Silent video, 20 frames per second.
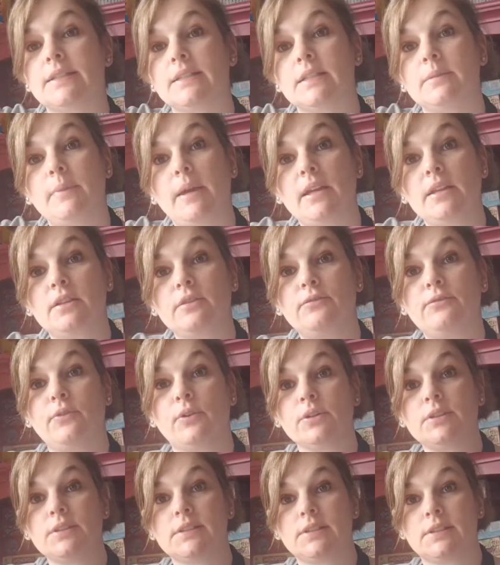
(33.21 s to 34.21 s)
to make
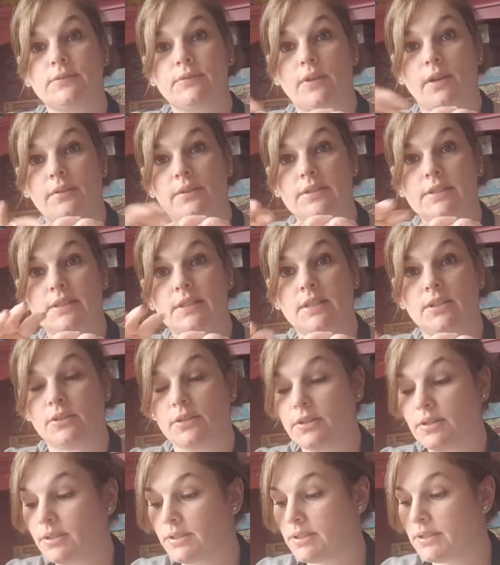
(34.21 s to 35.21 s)
the
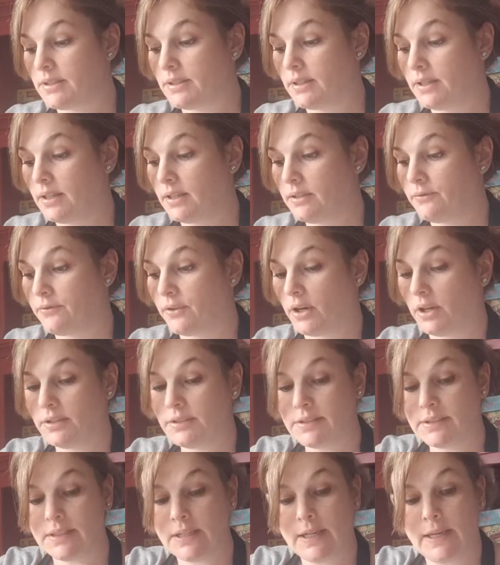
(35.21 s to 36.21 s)
stairs in the
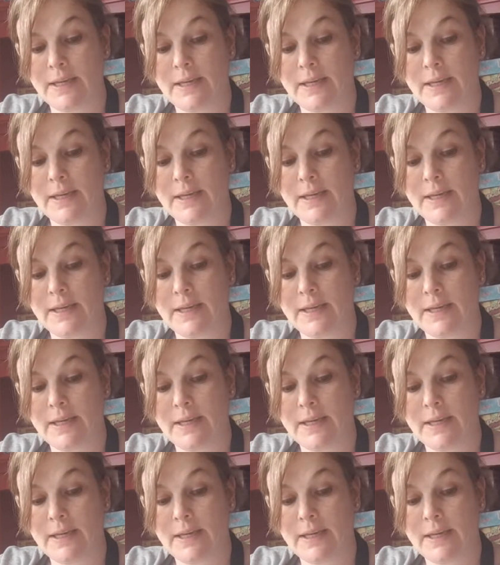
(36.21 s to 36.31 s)
front.